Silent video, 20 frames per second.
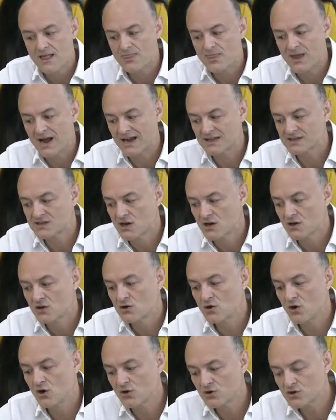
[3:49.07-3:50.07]
that
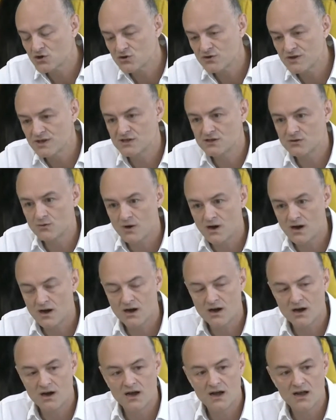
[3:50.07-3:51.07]
contrary to
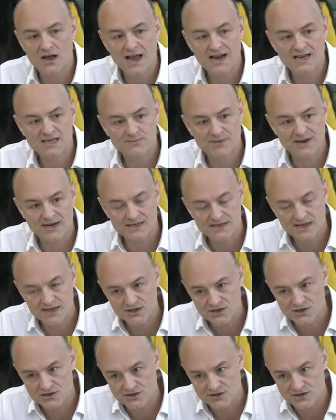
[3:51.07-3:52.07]
our
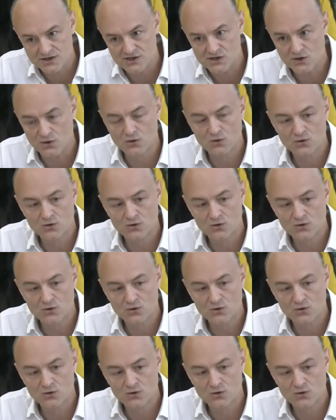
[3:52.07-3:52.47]
expectations,